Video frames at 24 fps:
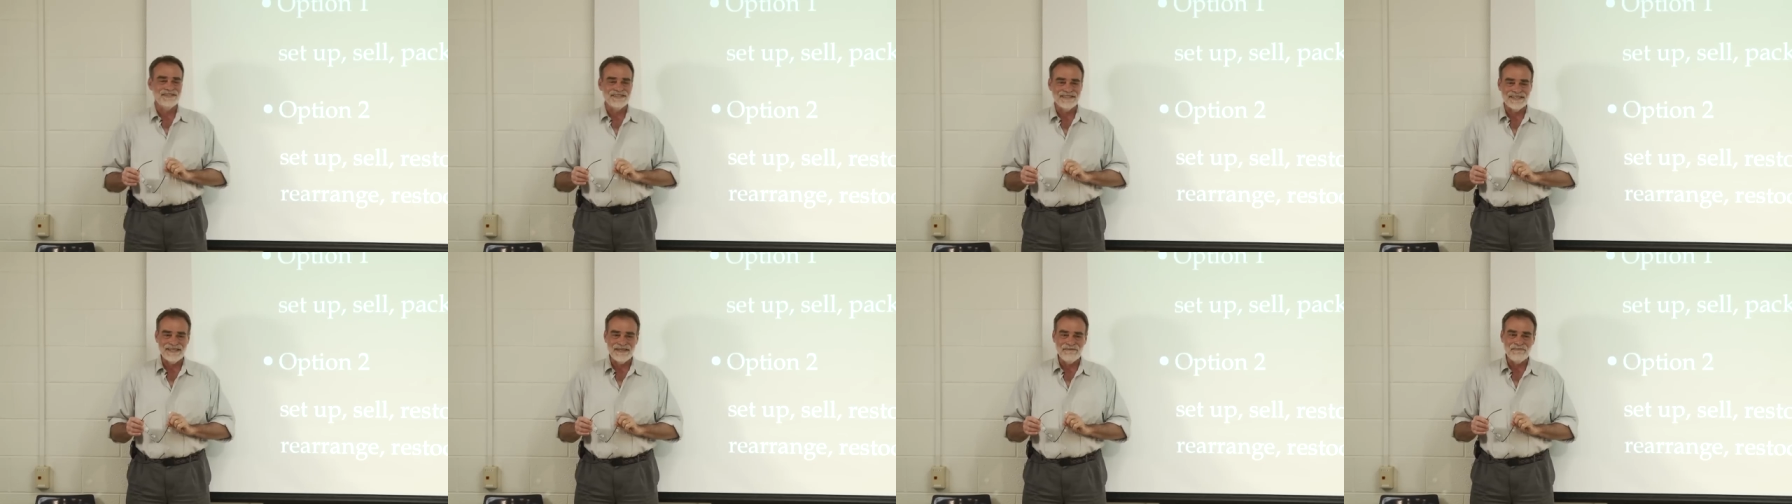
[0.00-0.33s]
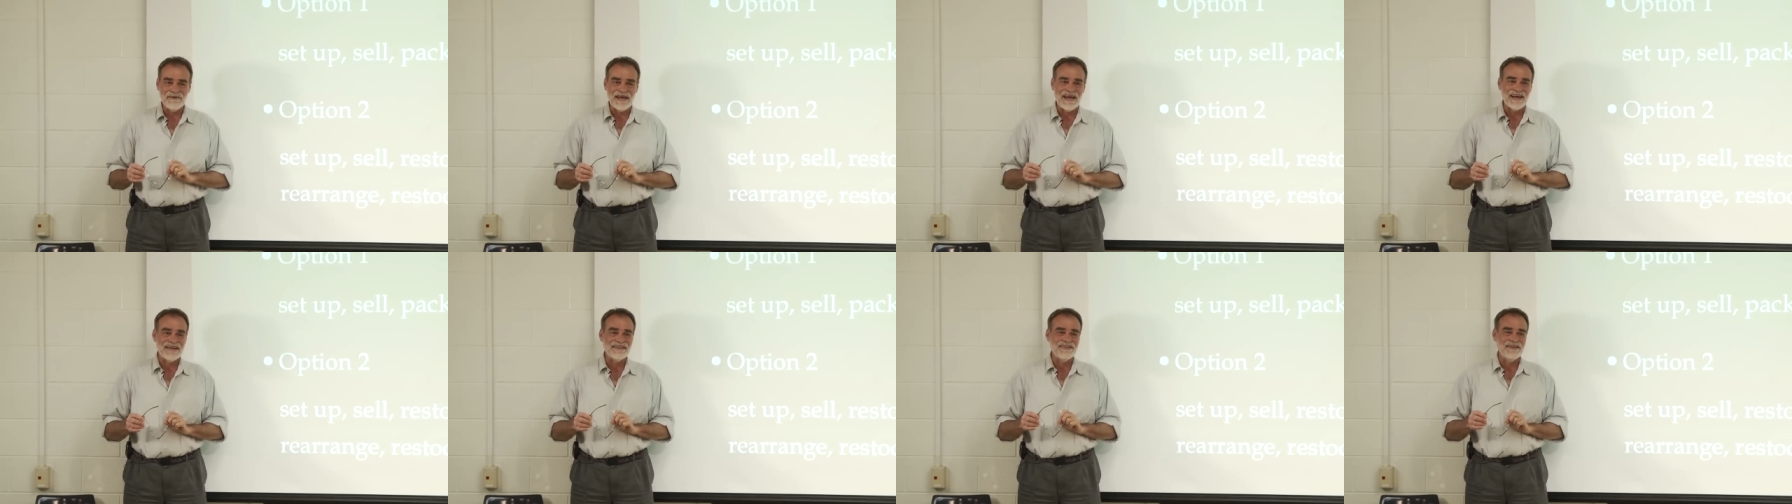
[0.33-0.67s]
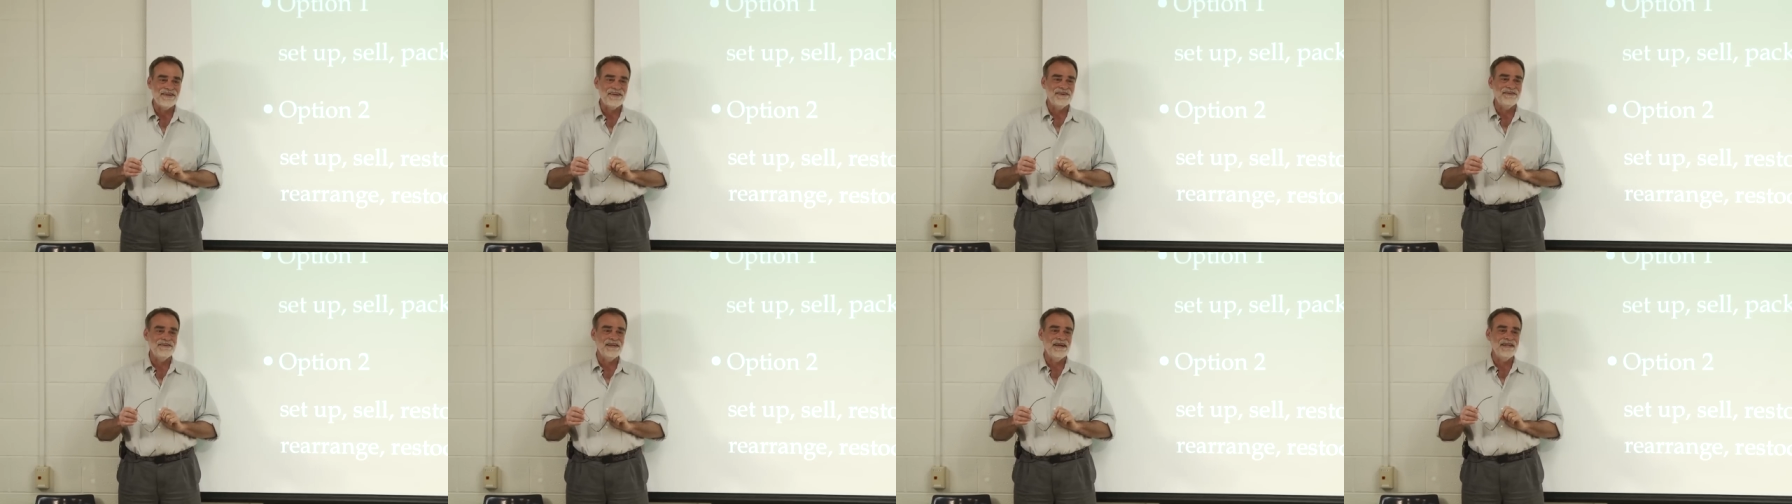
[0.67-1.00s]
of sitting back
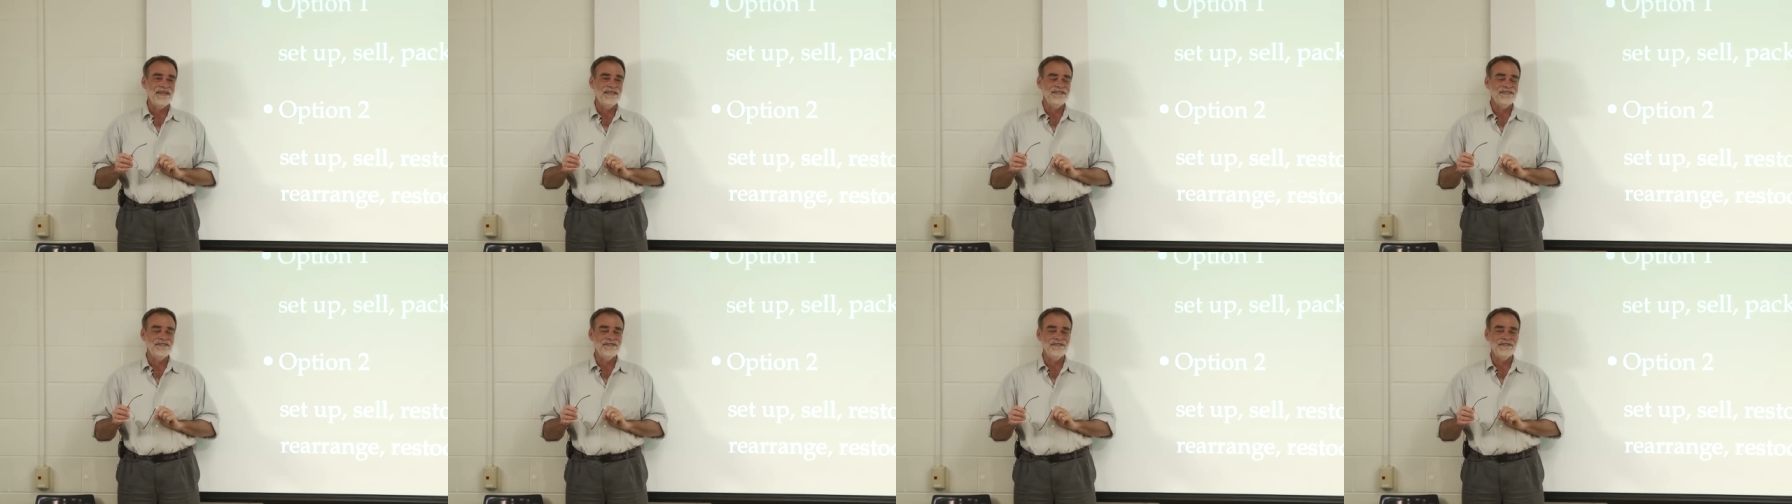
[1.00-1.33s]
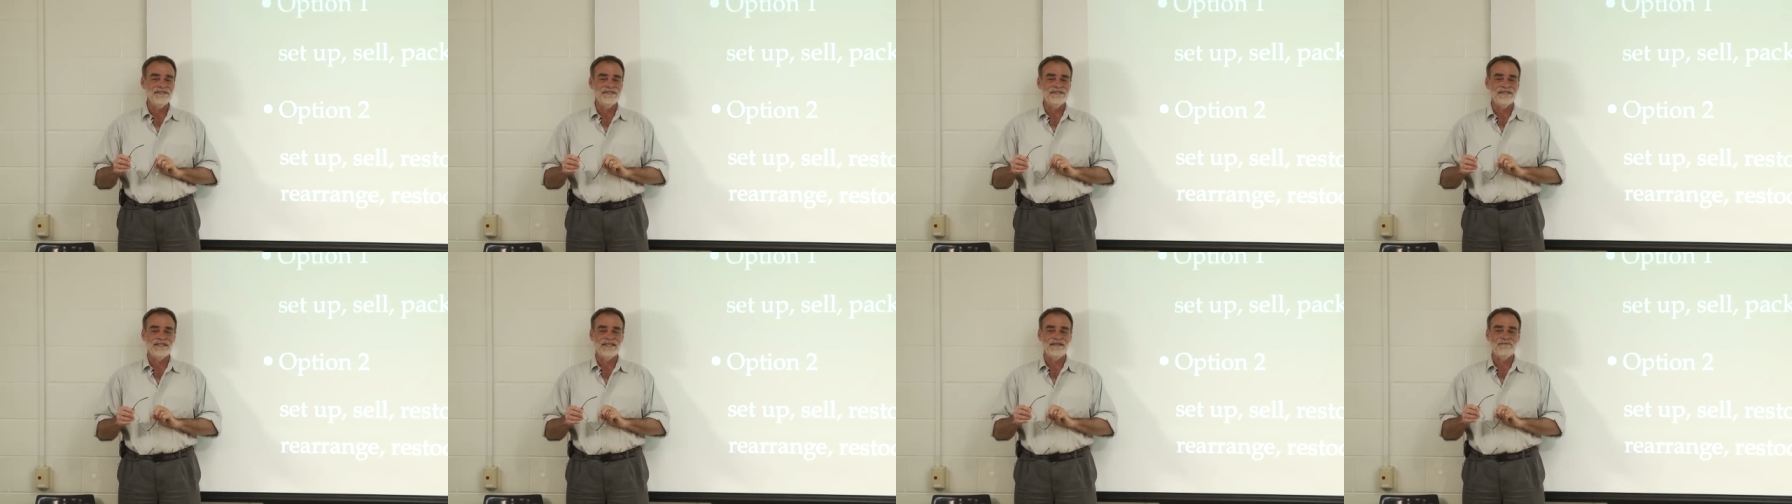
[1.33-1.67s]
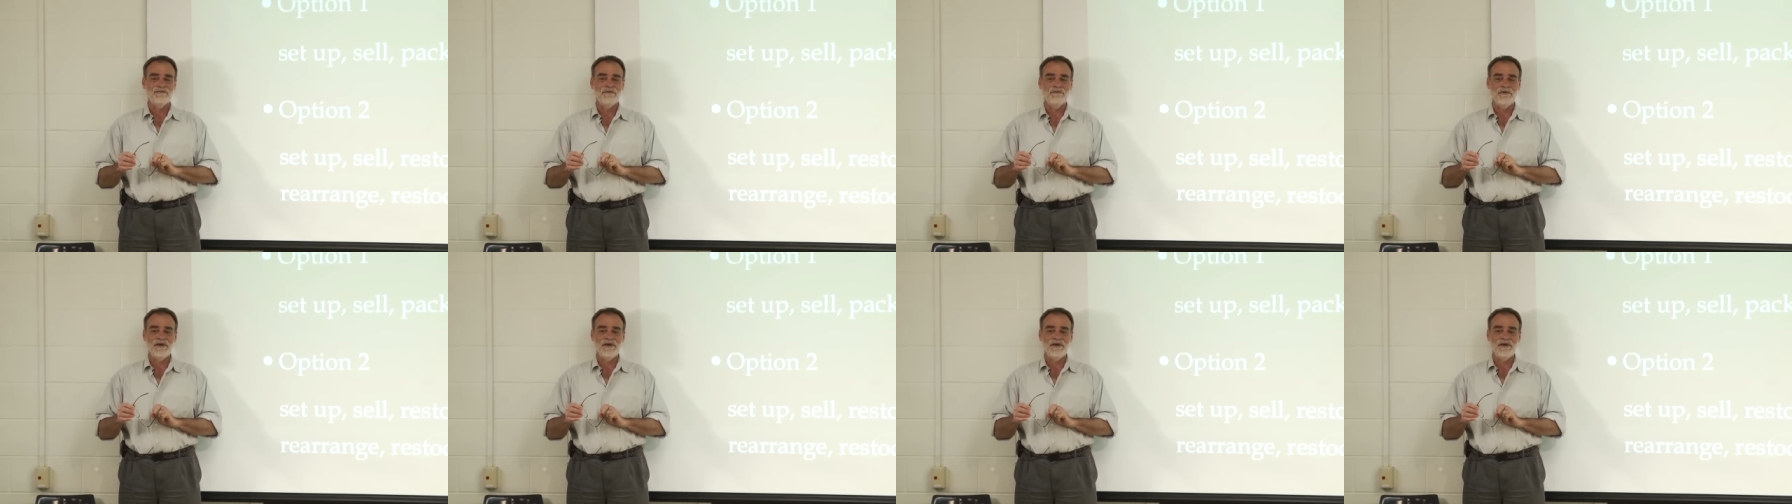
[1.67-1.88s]
there, not necessarily sitting,